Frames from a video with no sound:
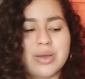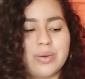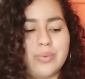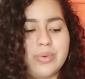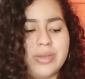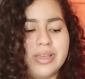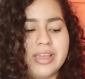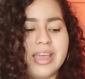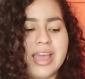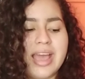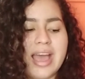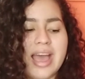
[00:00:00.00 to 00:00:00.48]

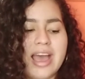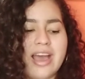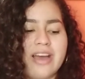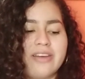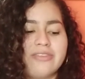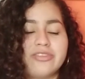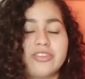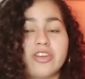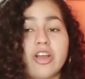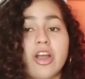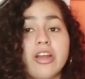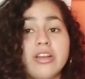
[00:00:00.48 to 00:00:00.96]
We
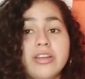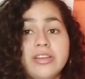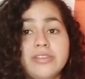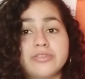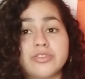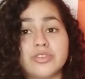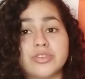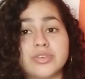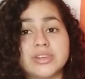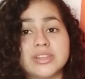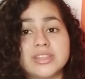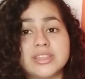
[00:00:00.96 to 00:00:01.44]
have
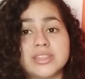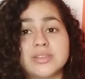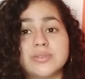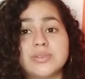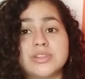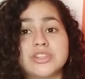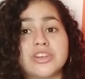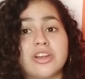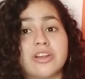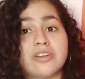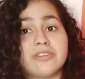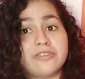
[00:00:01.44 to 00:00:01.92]
carnivores,
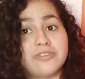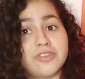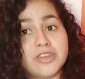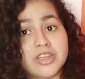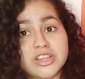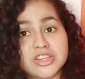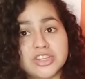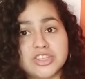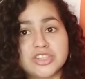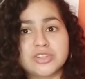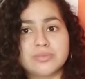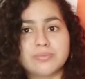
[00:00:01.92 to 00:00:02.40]
which are
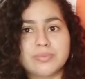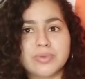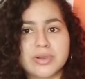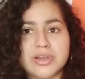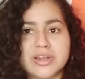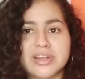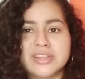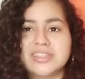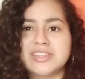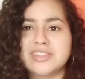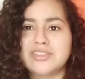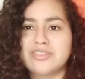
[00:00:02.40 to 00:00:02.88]
fish,
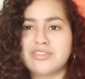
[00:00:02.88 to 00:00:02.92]
birds, and